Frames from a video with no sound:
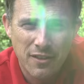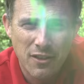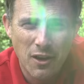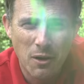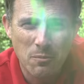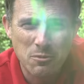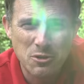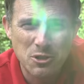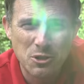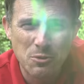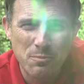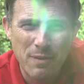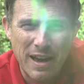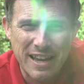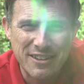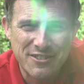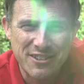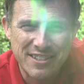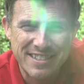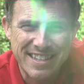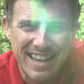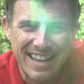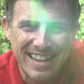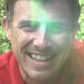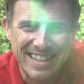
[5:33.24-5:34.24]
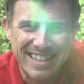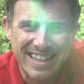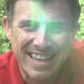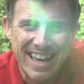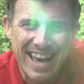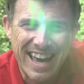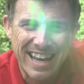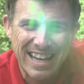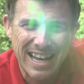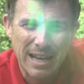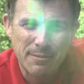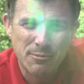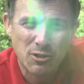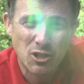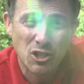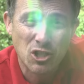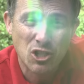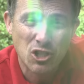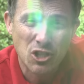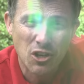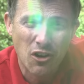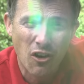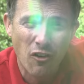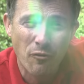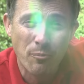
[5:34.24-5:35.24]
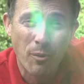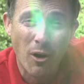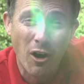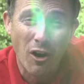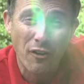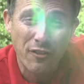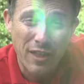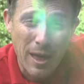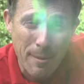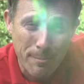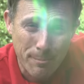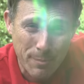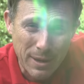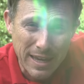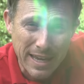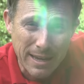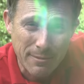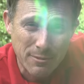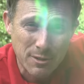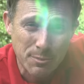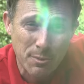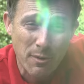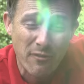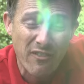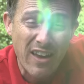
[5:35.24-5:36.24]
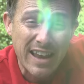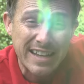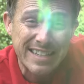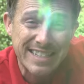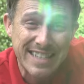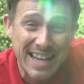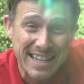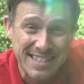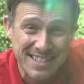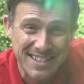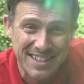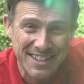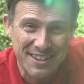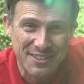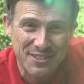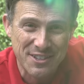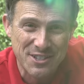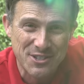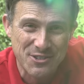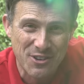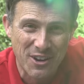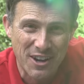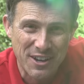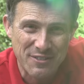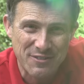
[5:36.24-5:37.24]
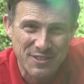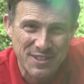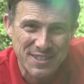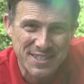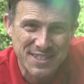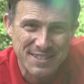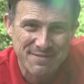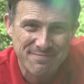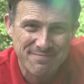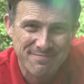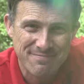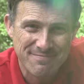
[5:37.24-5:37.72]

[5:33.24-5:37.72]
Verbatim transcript: The optional matrix LED headlamps can shut off part of their beam to prevent dazzling other drivers.